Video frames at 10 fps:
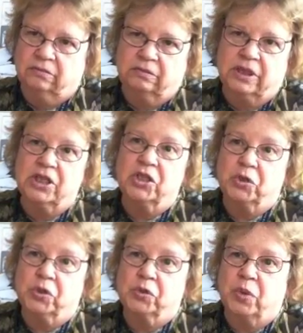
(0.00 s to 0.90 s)
didn't
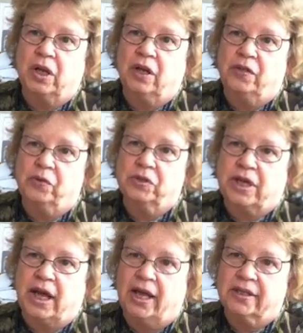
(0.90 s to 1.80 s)
do as well on those
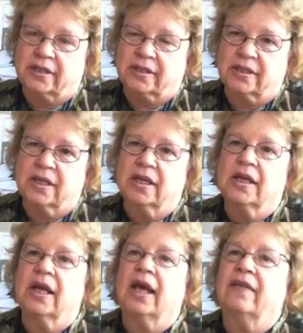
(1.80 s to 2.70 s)
tasks.
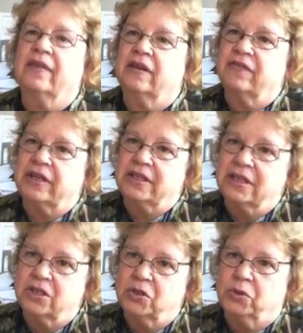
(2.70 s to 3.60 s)
And then if they
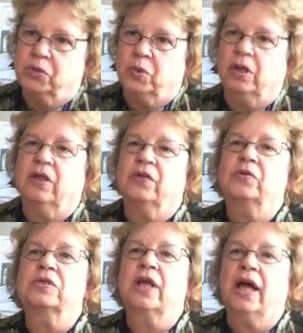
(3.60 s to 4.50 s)
didn't do as well on
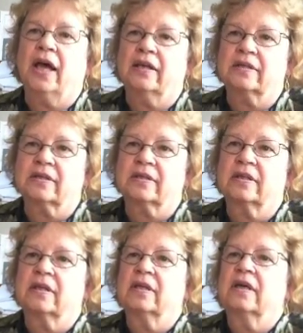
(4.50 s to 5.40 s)
those tasks,
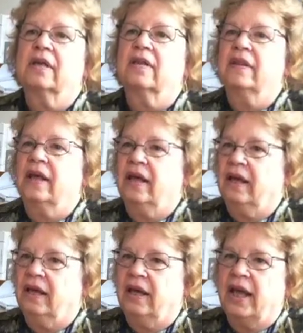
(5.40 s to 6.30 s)

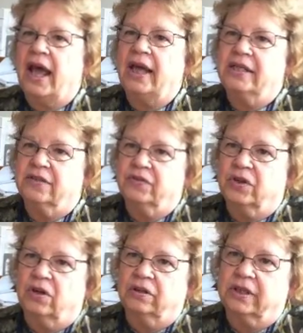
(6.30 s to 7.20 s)
they had
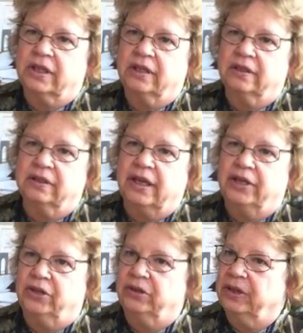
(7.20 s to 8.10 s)
difficulty
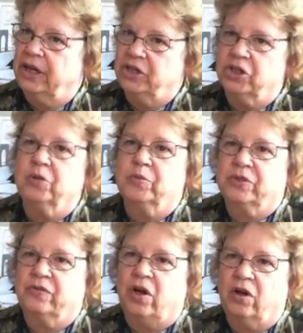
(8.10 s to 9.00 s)
later in terms
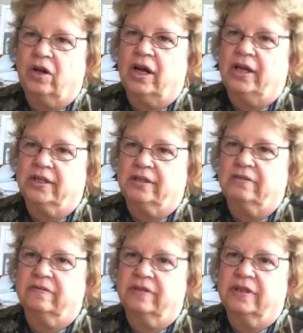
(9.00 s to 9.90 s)
of all kinds of